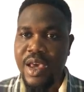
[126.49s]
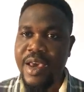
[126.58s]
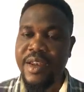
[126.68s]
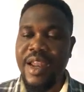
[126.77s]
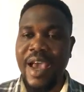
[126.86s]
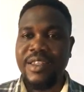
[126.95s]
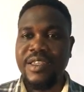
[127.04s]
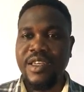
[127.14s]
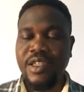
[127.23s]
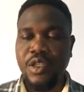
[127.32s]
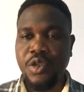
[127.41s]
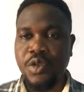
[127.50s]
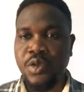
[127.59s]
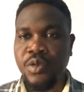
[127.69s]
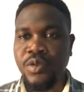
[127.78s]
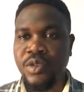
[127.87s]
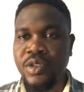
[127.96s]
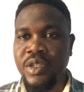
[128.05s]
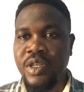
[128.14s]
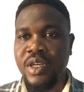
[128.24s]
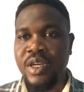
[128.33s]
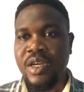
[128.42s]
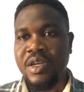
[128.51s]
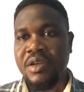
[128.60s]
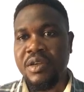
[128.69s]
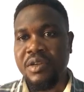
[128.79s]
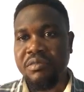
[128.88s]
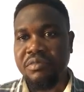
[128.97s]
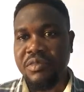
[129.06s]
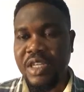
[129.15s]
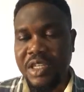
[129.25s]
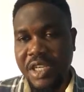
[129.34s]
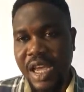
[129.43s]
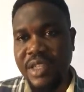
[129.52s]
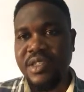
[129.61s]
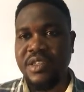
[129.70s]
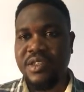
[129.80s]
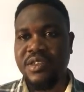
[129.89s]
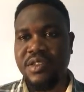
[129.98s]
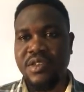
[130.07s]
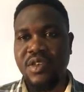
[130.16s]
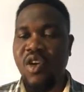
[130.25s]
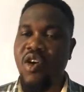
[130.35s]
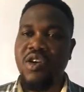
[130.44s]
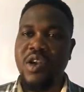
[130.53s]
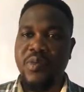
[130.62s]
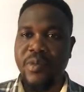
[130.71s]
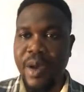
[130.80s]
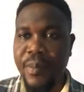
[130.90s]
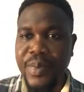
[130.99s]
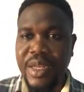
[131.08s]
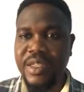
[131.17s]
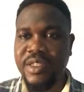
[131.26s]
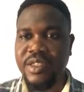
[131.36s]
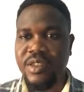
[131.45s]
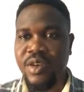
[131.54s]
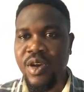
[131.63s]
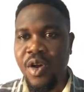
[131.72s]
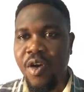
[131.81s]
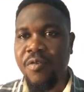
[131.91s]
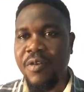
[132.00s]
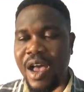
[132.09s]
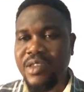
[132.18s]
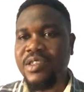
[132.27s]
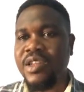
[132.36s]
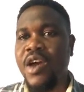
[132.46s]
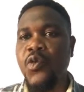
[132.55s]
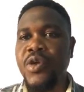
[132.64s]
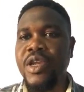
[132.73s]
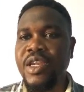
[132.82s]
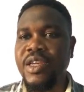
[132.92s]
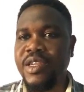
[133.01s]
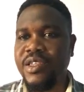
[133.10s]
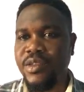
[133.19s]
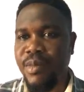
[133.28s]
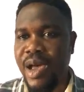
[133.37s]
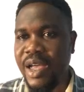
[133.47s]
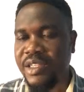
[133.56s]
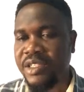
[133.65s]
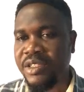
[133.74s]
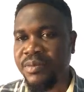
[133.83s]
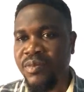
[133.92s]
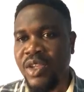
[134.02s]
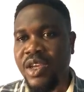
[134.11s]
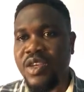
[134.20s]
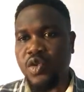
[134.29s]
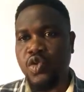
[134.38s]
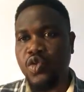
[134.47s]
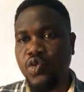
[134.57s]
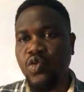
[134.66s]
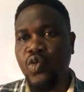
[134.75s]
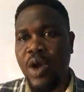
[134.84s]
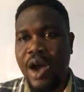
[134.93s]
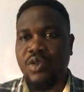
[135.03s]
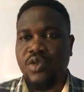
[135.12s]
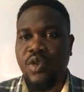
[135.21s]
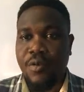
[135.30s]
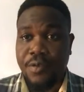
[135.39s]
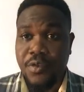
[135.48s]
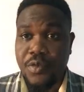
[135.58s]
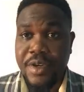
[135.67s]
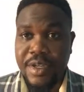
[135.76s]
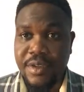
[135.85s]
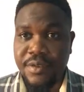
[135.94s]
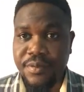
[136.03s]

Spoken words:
And I tell you, the chances or the probability of Arsenal winning this match is 2 out of 3.